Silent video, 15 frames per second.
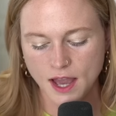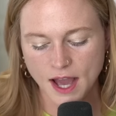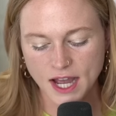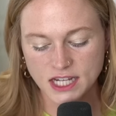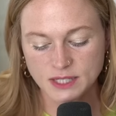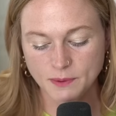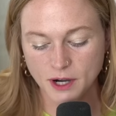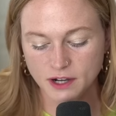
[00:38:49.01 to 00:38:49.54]

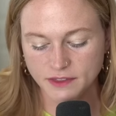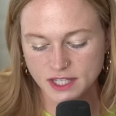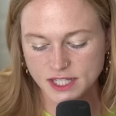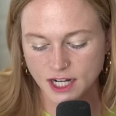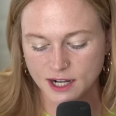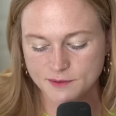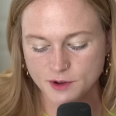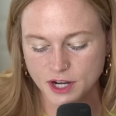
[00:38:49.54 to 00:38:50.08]
As part of the
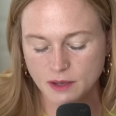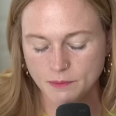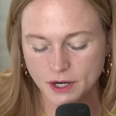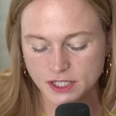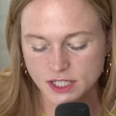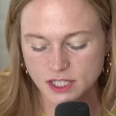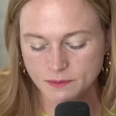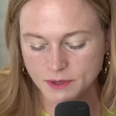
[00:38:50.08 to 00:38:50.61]
ceremony,
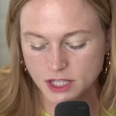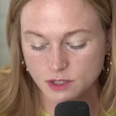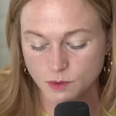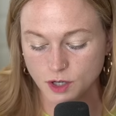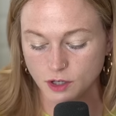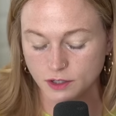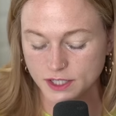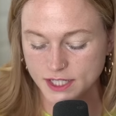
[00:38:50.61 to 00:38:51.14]
participants
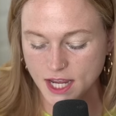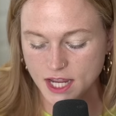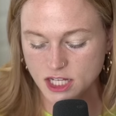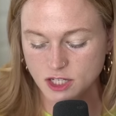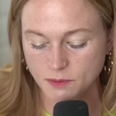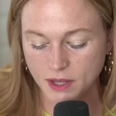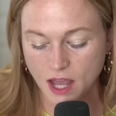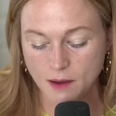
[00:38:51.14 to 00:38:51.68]
were ordained
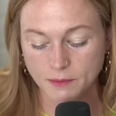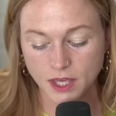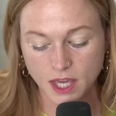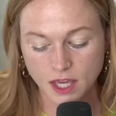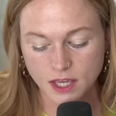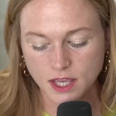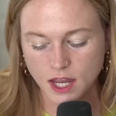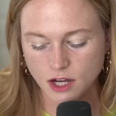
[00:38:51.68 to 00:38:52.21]
to become
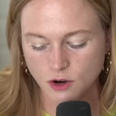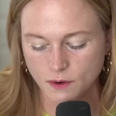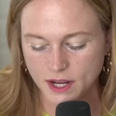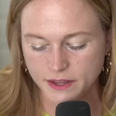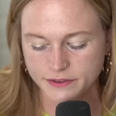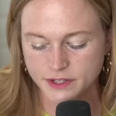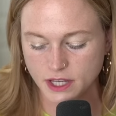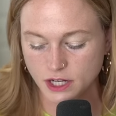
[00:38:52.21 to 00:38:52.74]
king and
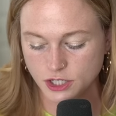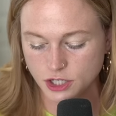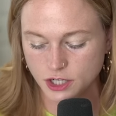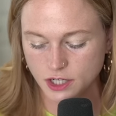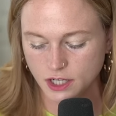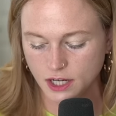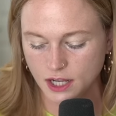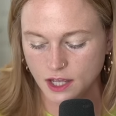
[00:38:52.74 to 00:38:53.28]
queens in
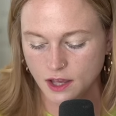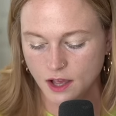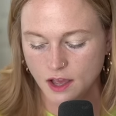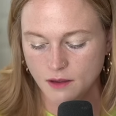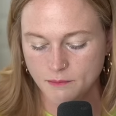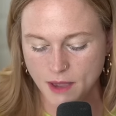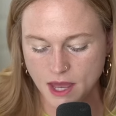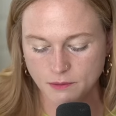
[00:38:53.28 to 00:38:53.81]
eternity.
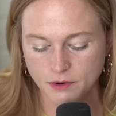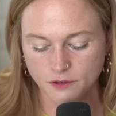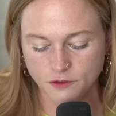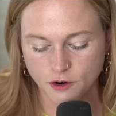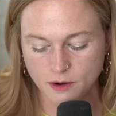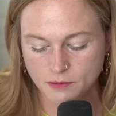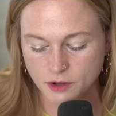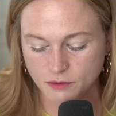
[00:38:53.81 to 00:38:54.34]
Men
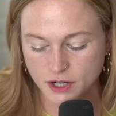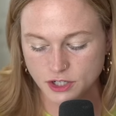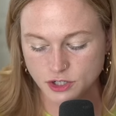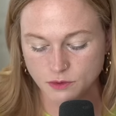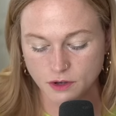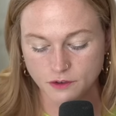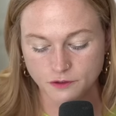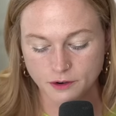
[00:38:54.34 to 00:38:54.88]
performed the
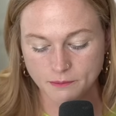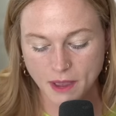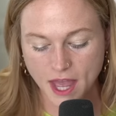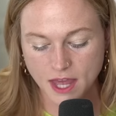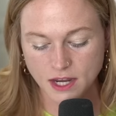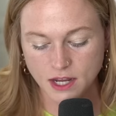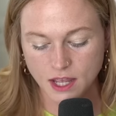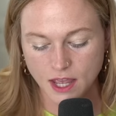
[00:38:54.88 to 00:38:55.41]
ritual for
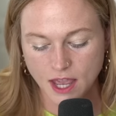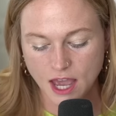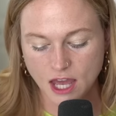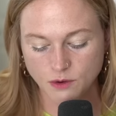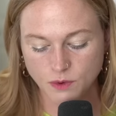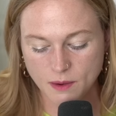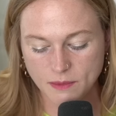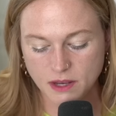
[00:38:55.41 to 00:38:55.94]
men,
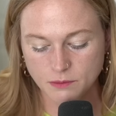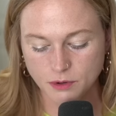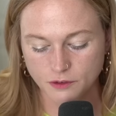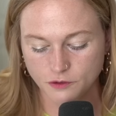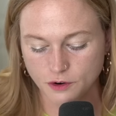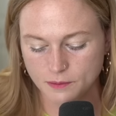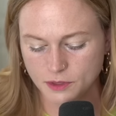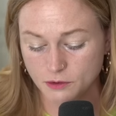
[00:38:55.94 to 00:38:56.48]
and women
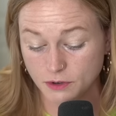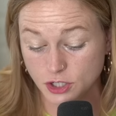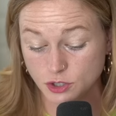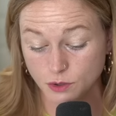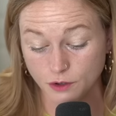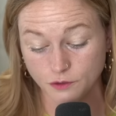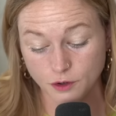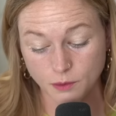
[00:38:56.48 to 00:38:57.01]
performed the
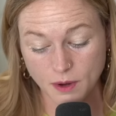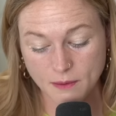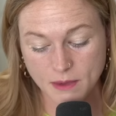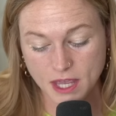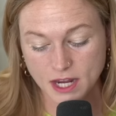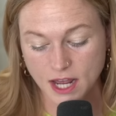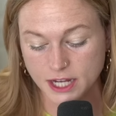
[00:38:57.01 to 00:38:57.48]
ritual for women.